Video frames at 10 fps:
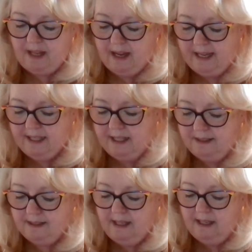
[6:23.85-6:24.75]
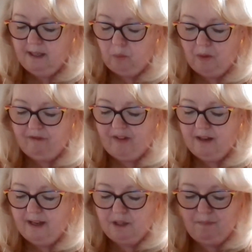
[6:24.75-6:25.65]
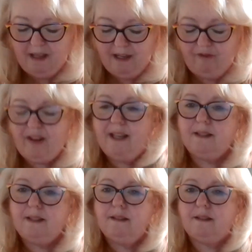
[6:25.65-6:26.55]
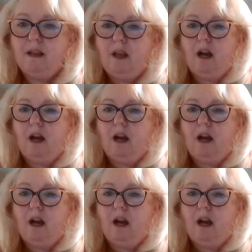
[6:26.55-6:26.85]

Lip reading: I can see we find many faces